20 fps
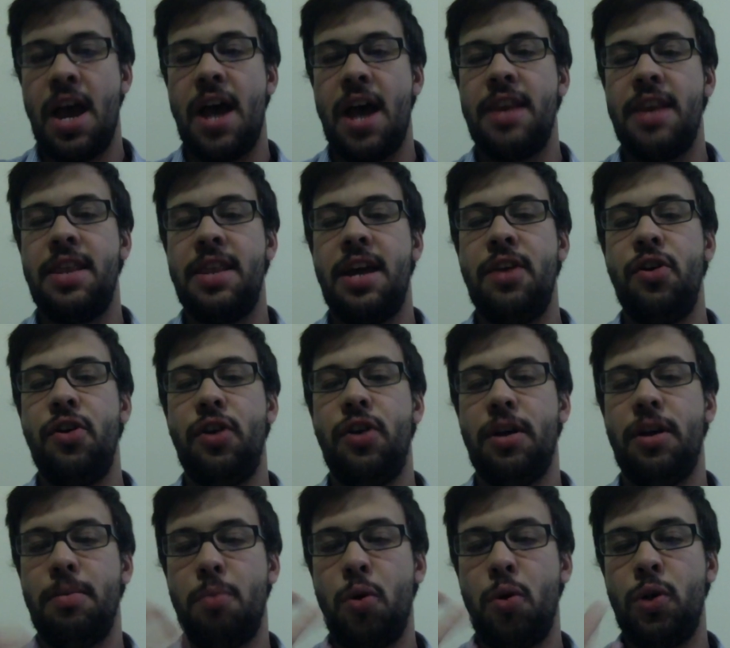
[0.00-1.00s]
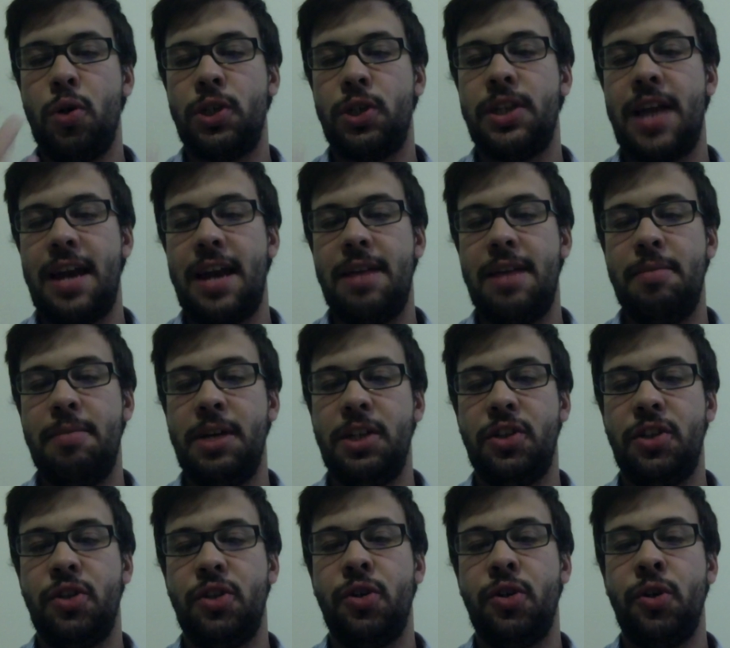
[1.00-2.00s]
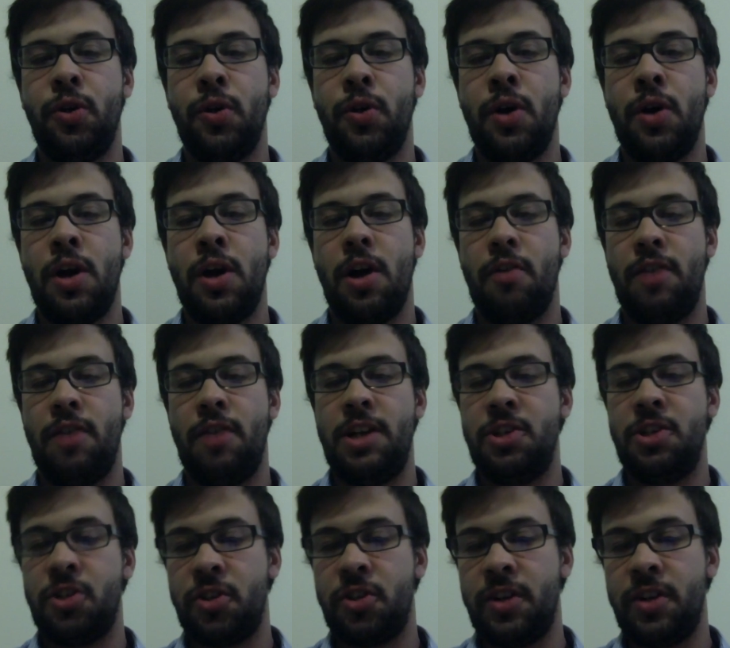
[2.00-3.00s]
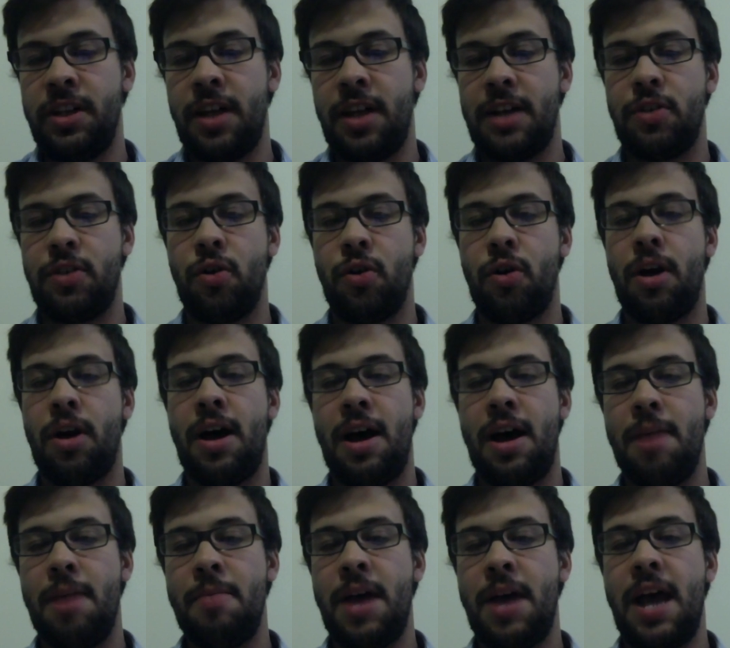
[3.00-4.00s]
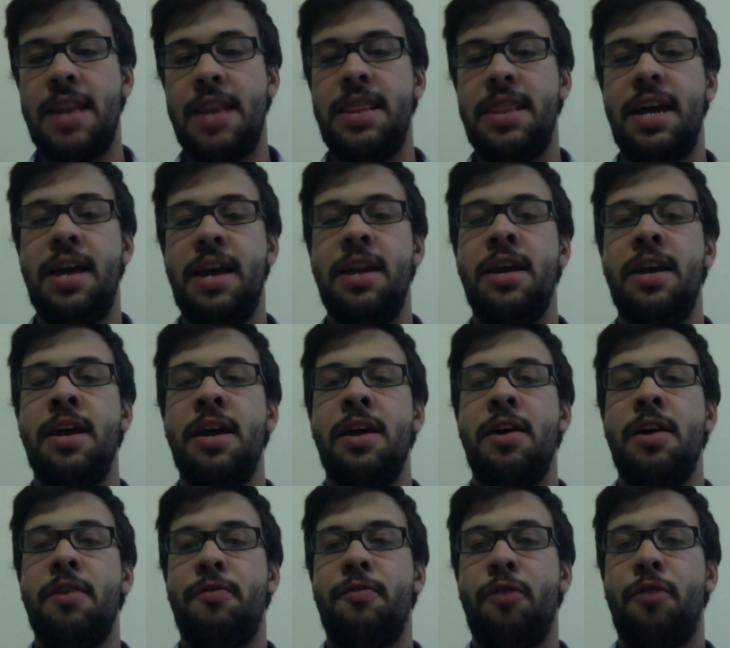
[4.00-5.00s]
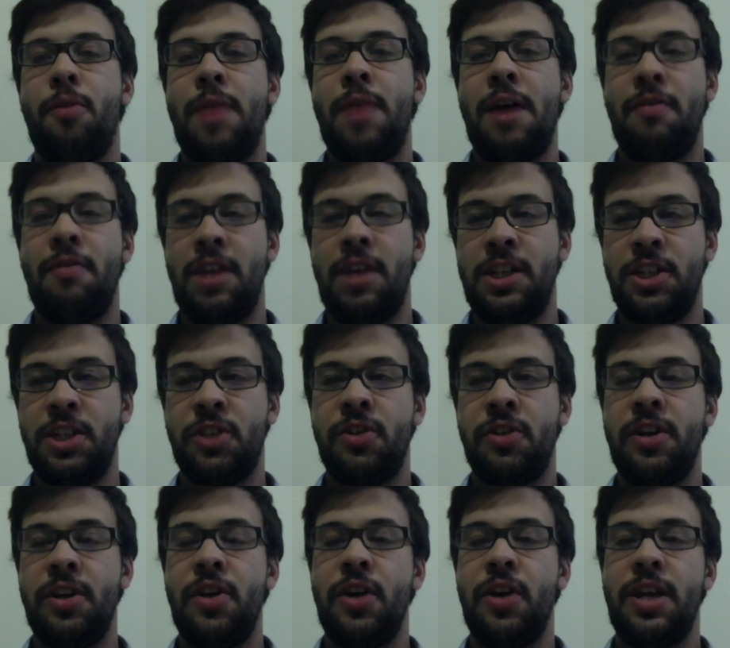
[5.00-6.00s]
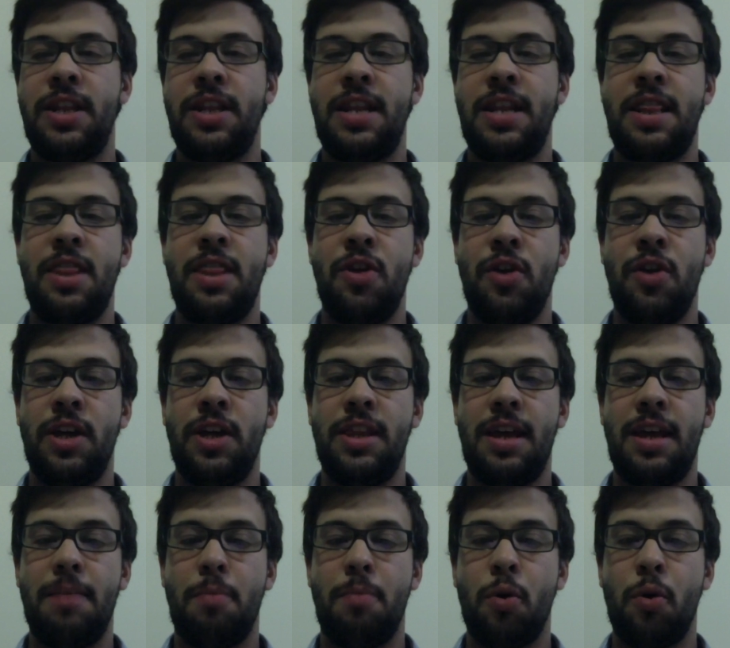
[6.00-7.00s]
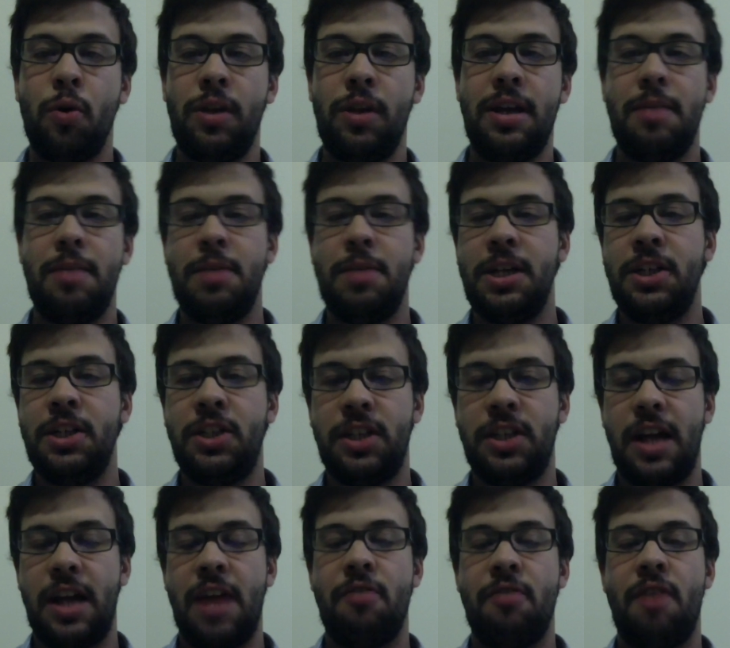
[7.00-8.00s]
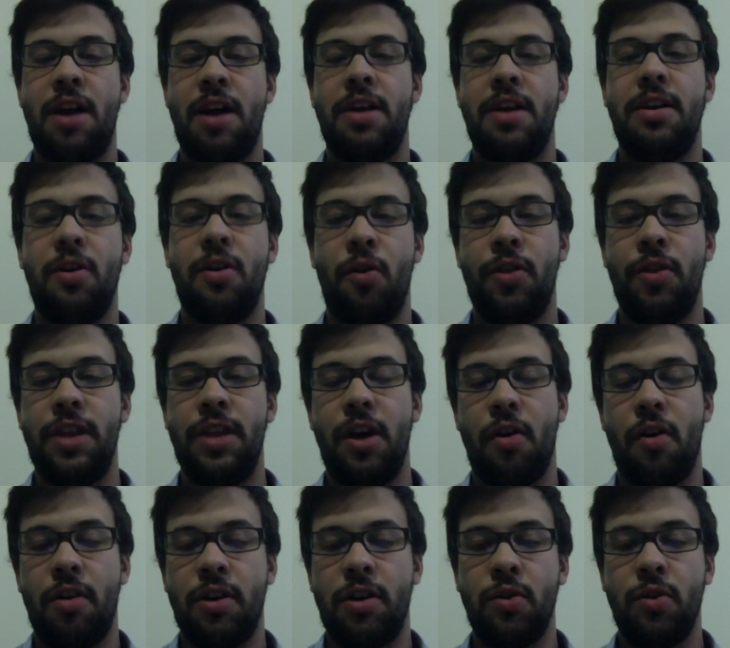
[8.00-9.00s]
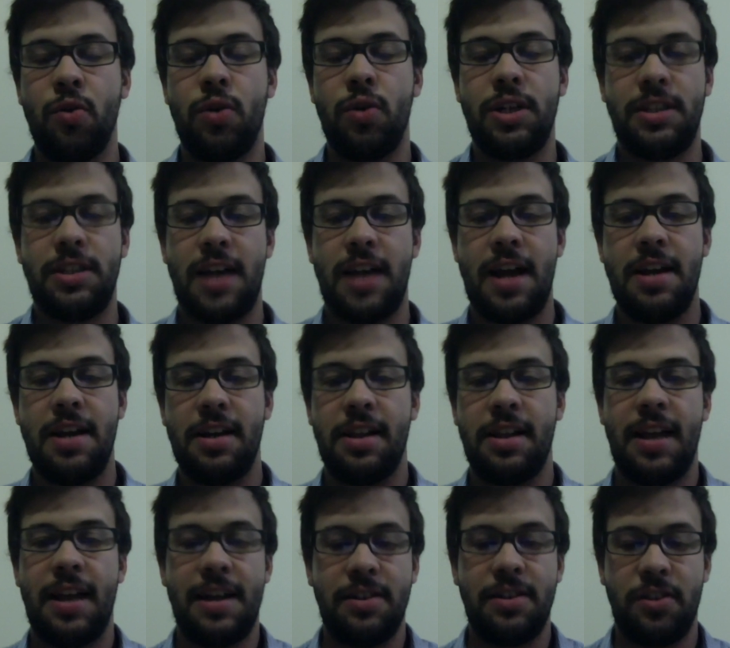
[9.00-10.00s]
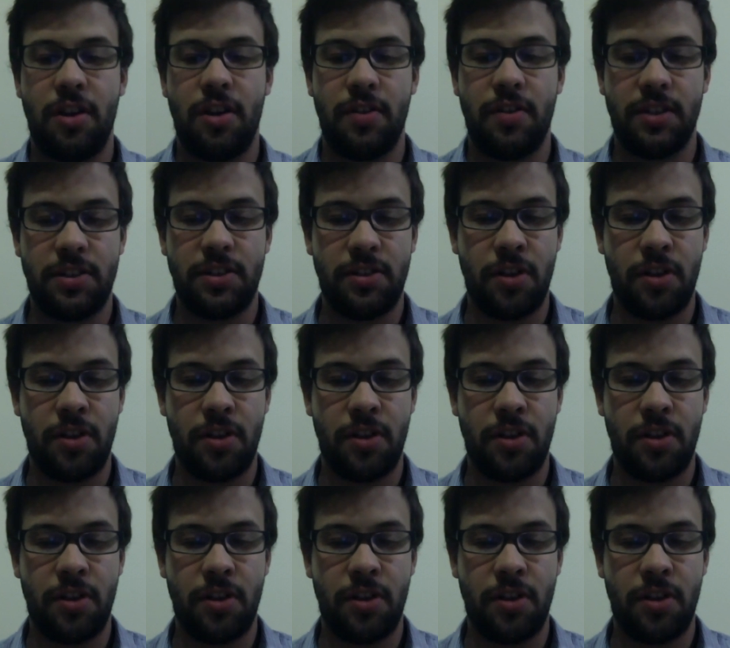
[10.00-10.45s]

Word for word: And then you can push that image to a registry like Docker Hub. And then from that registry, you can, you can then pull the image and run it on the Oracle Container Cloud service.